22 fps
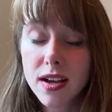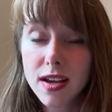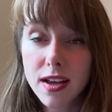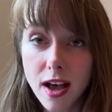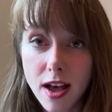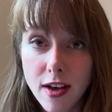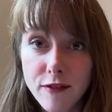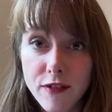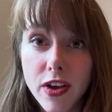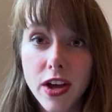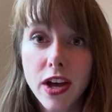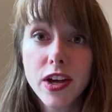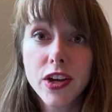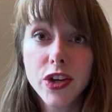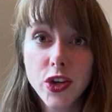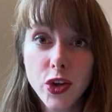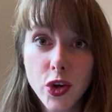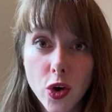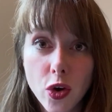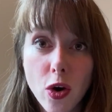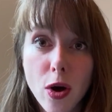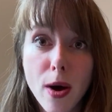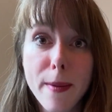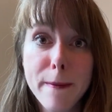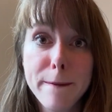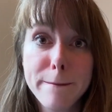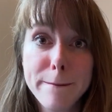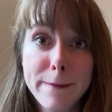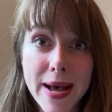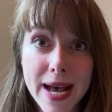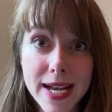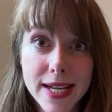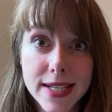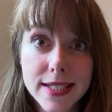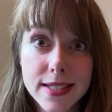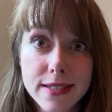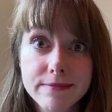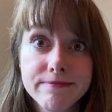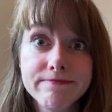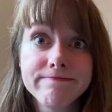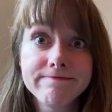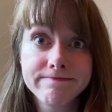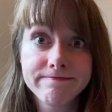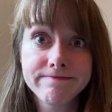Cover your backs.
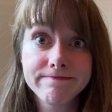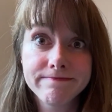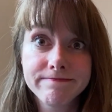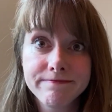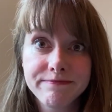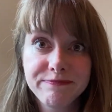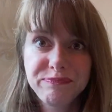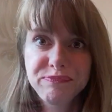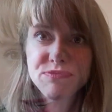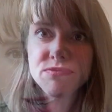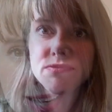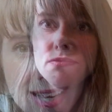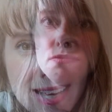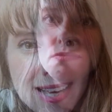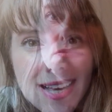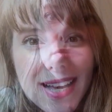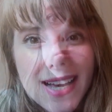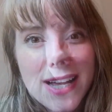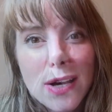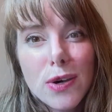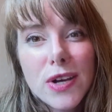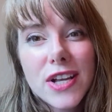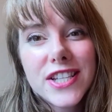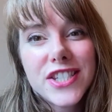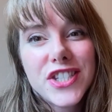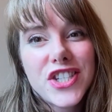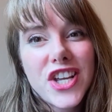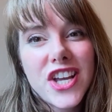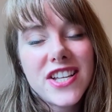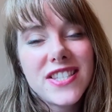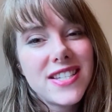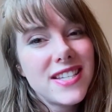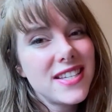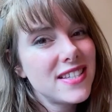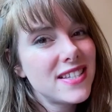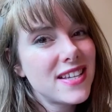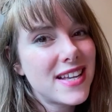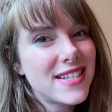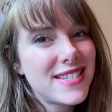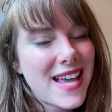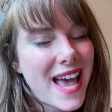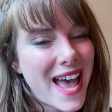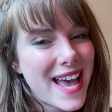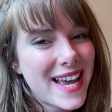Now, certain
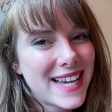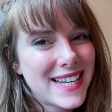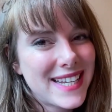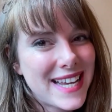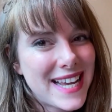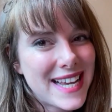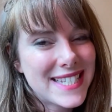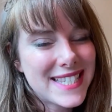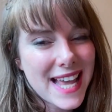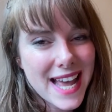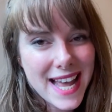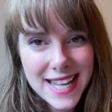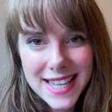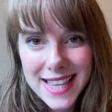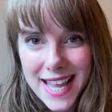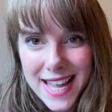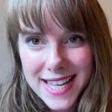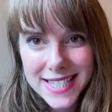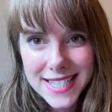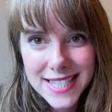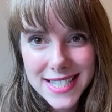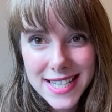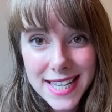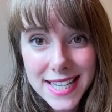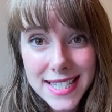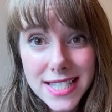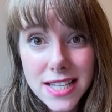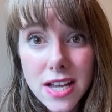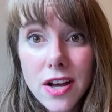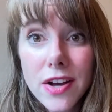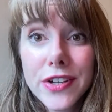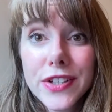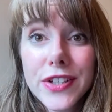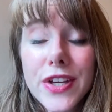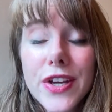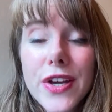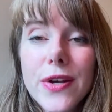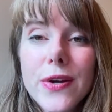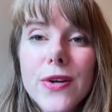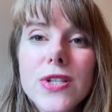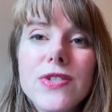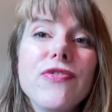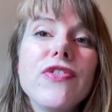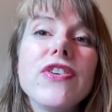techniques and lenses are
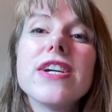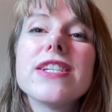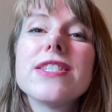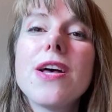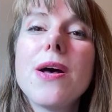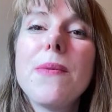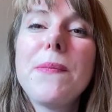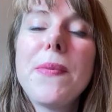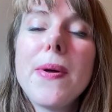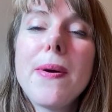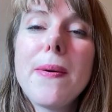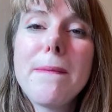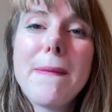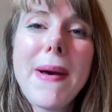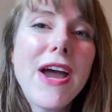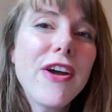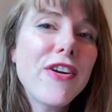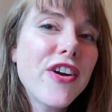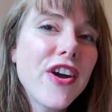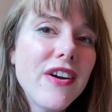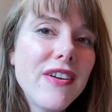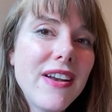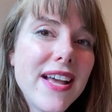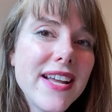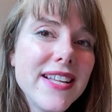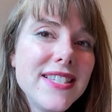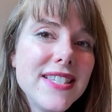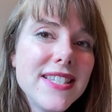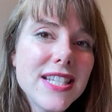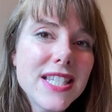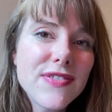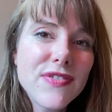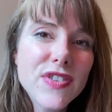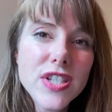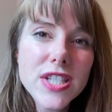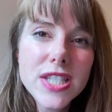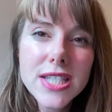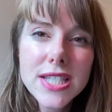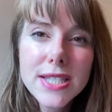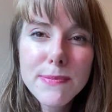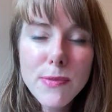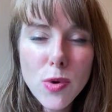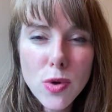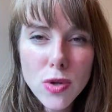used. For example, macro lens is for
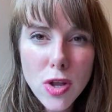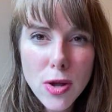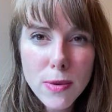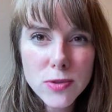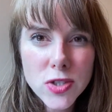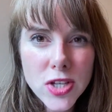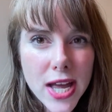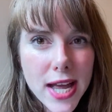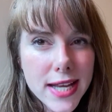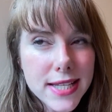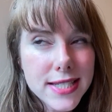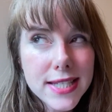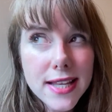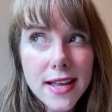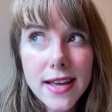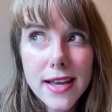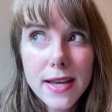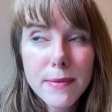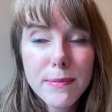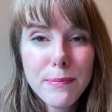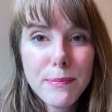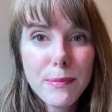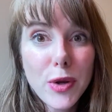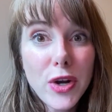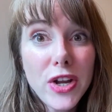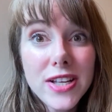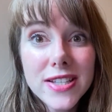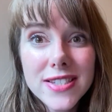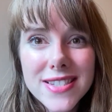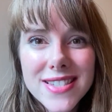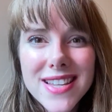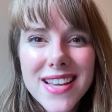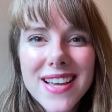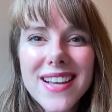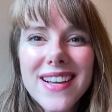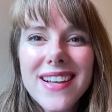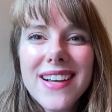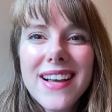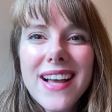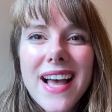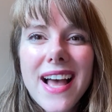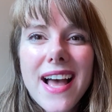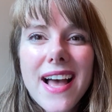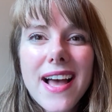small objects like bullets,
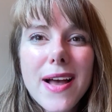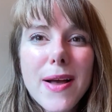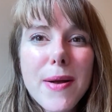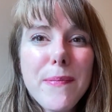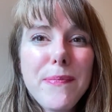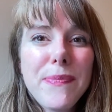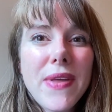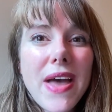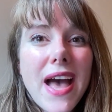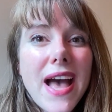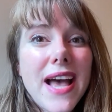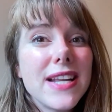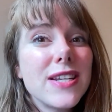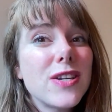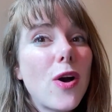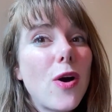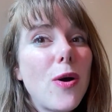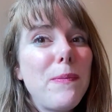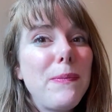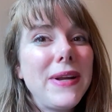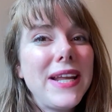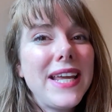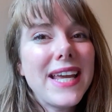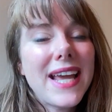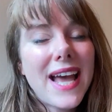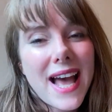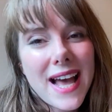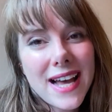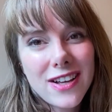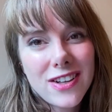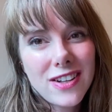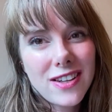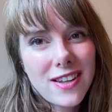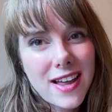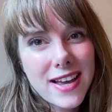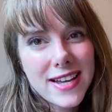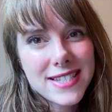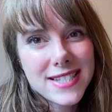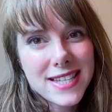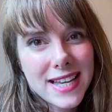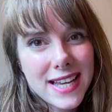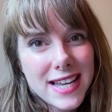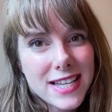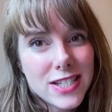and oblique angle
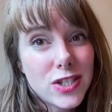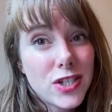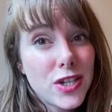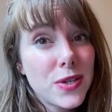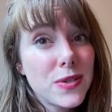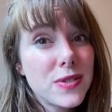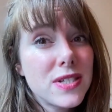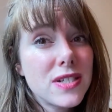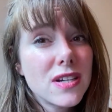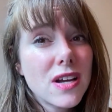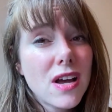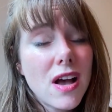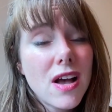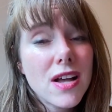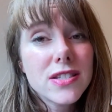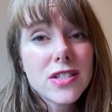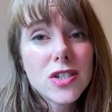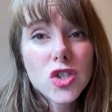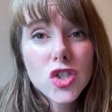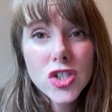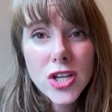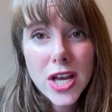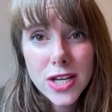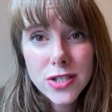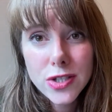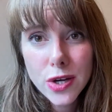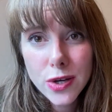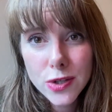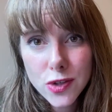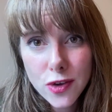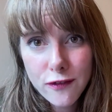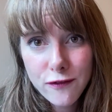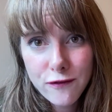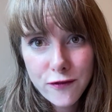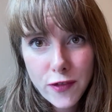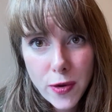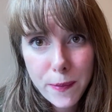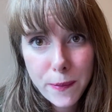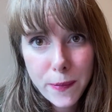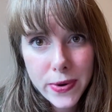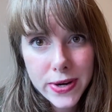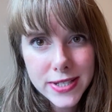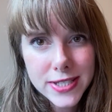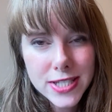lighting is used to cast shadows on
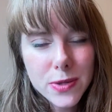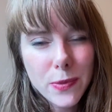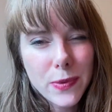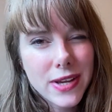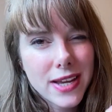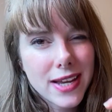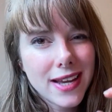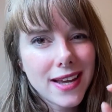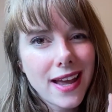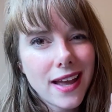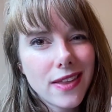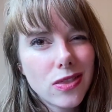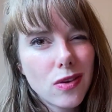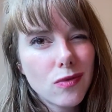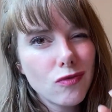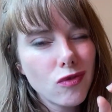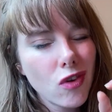footprints so we can get the